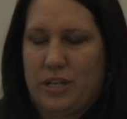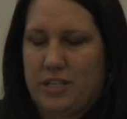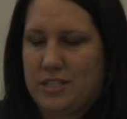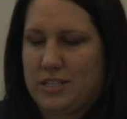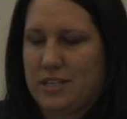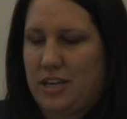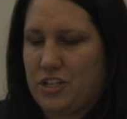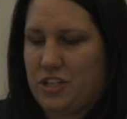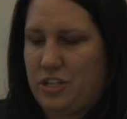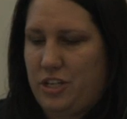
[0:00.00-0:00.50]
a quick
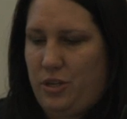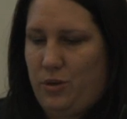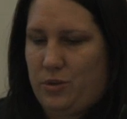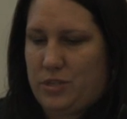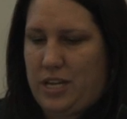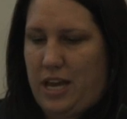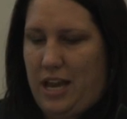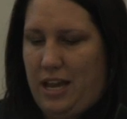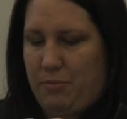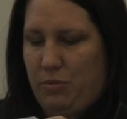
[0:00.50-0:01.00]
discussion at
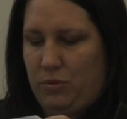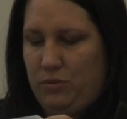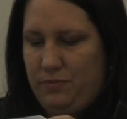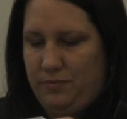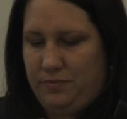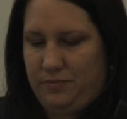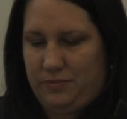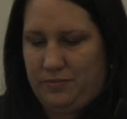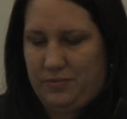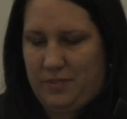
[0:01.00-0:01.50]
your
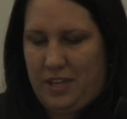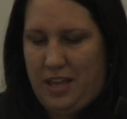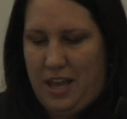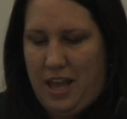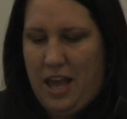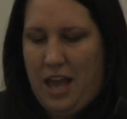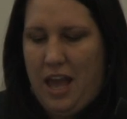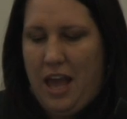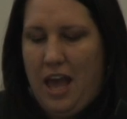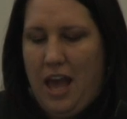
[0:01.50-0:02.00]
table
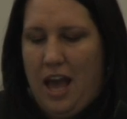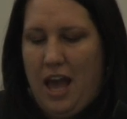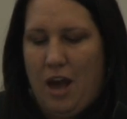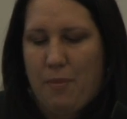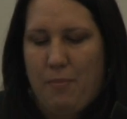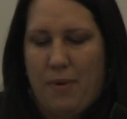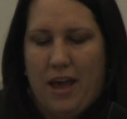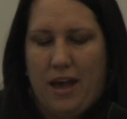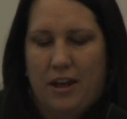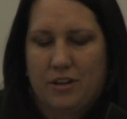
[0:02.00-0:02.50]

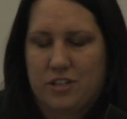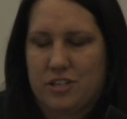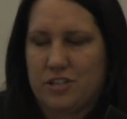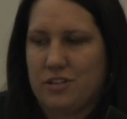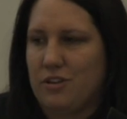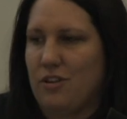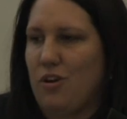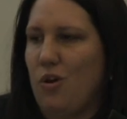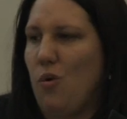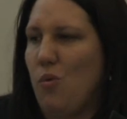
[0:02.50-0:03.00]
about
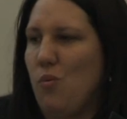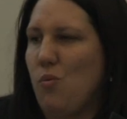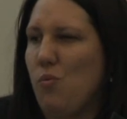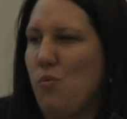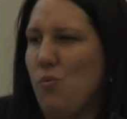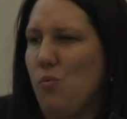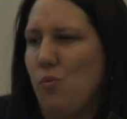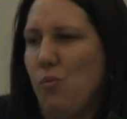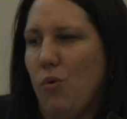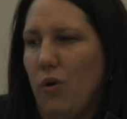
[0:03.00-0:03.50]

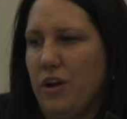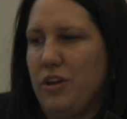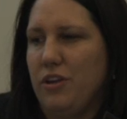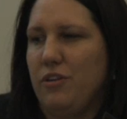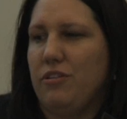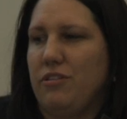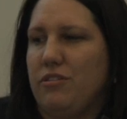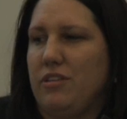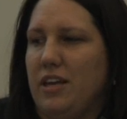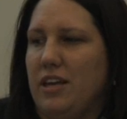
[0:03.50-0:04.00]
what
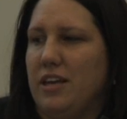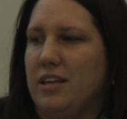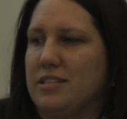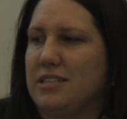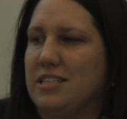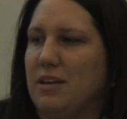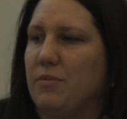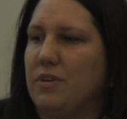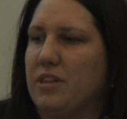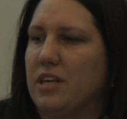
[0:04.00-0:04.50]
you think
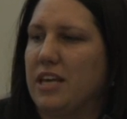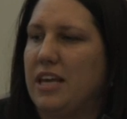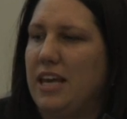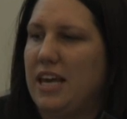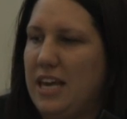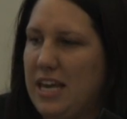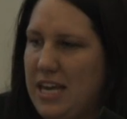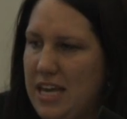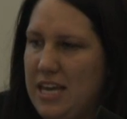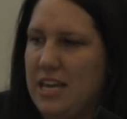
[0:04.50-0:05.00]
are some of the
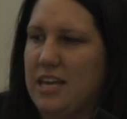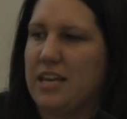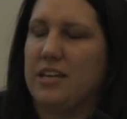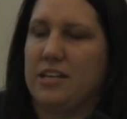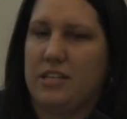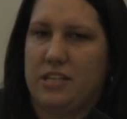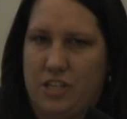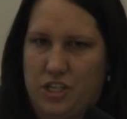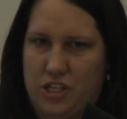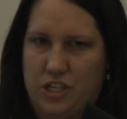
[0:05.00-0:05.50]
key
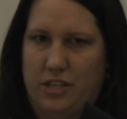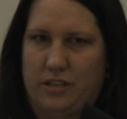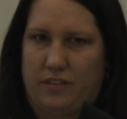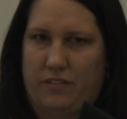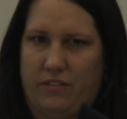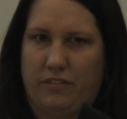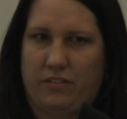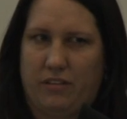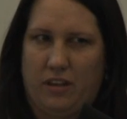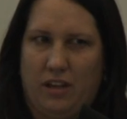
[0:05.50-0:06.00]

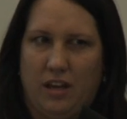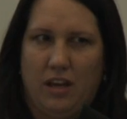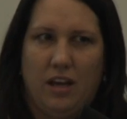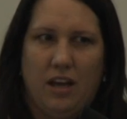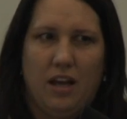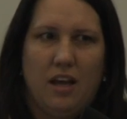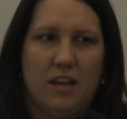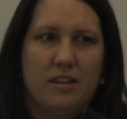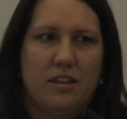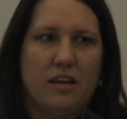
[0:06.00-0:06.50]
conditions
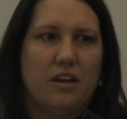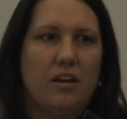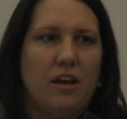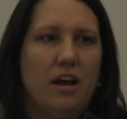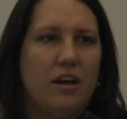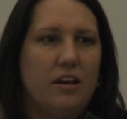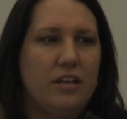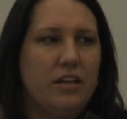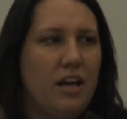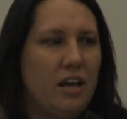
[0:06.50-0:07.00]

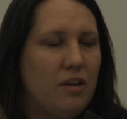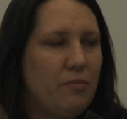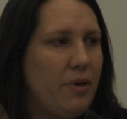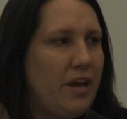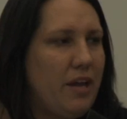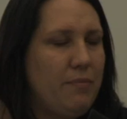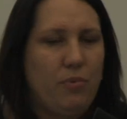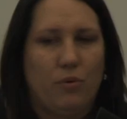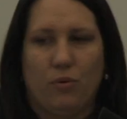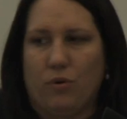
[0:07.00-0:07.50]
that young
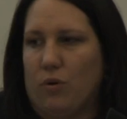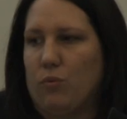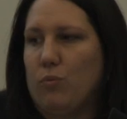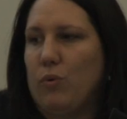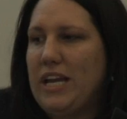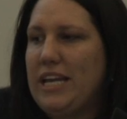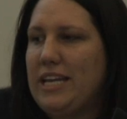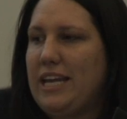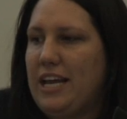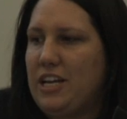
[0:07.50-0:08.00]
people, or
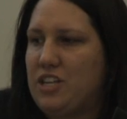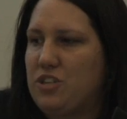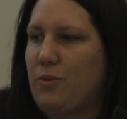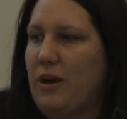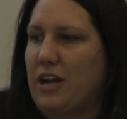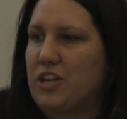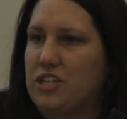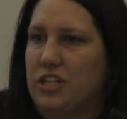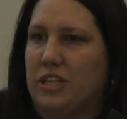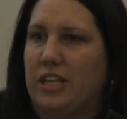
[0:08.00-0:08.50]
we need to
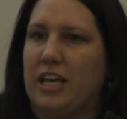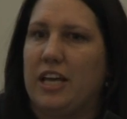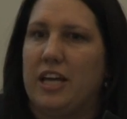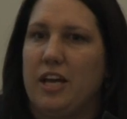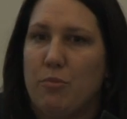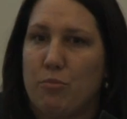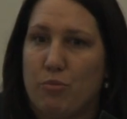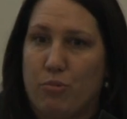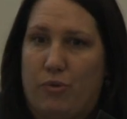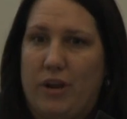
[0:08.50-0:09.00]

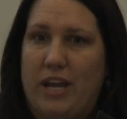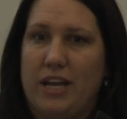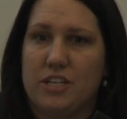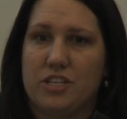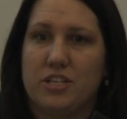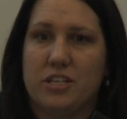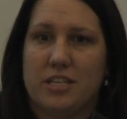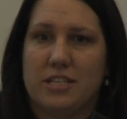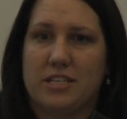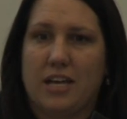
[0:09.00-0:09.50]
actually
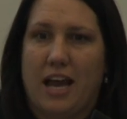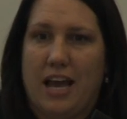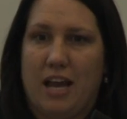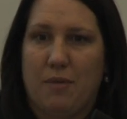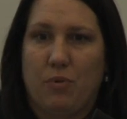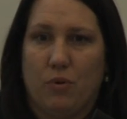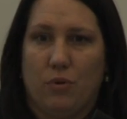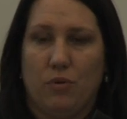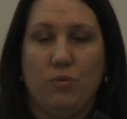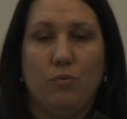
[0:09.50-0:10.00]
bring to the
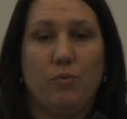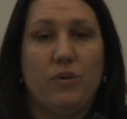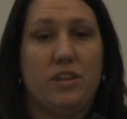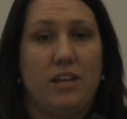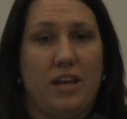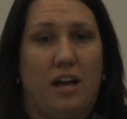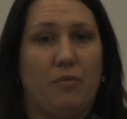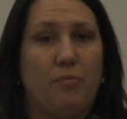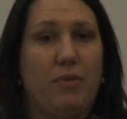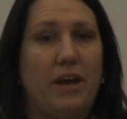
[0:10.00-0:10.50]
table with
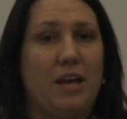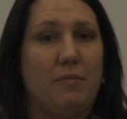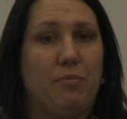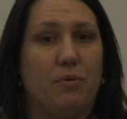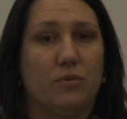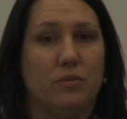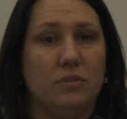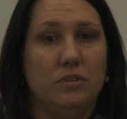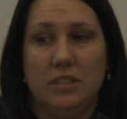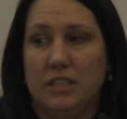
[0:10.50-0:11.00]
young
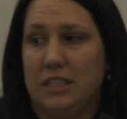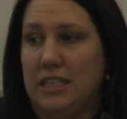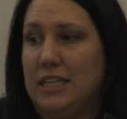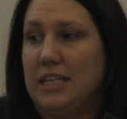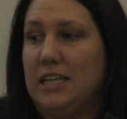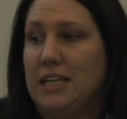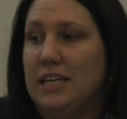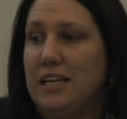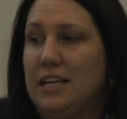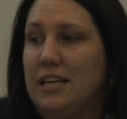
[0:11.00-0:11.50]
people
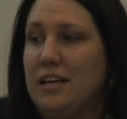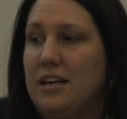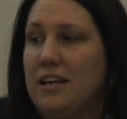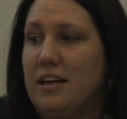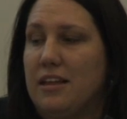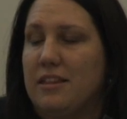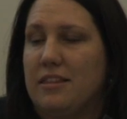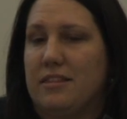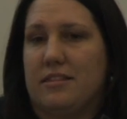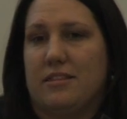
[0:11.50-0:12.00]

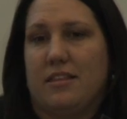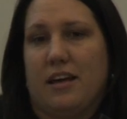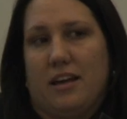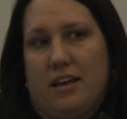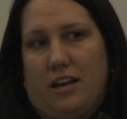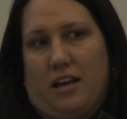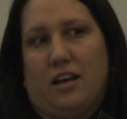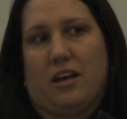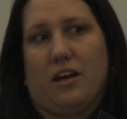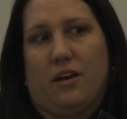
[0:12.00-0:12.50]

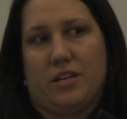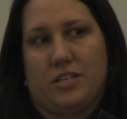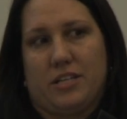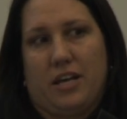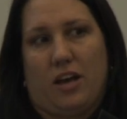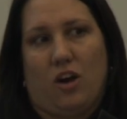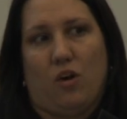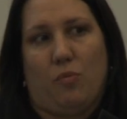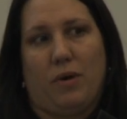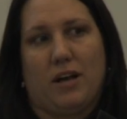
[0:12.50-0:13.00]
that are going
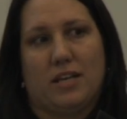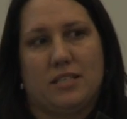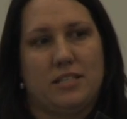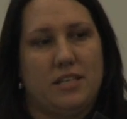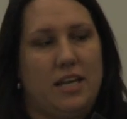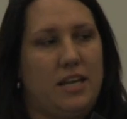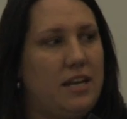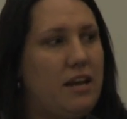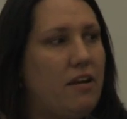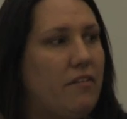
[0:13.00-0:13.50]
to help
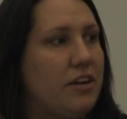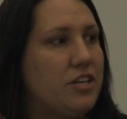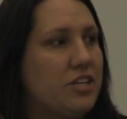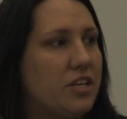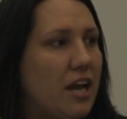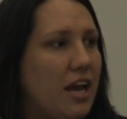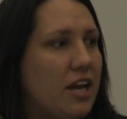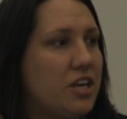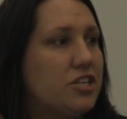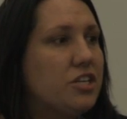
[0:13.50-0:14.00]
us in our
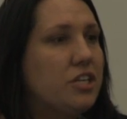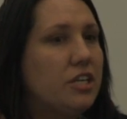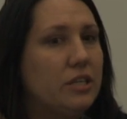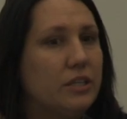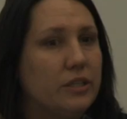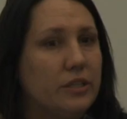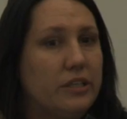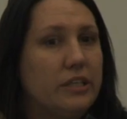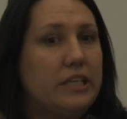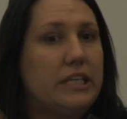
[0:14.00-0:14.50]
education
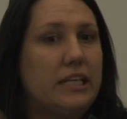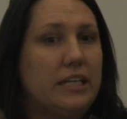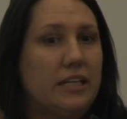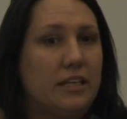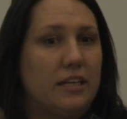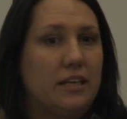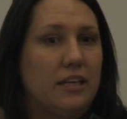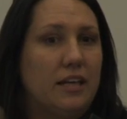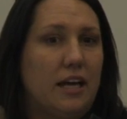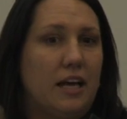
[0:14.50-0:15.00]
and
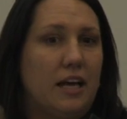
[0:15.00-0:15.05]
learning.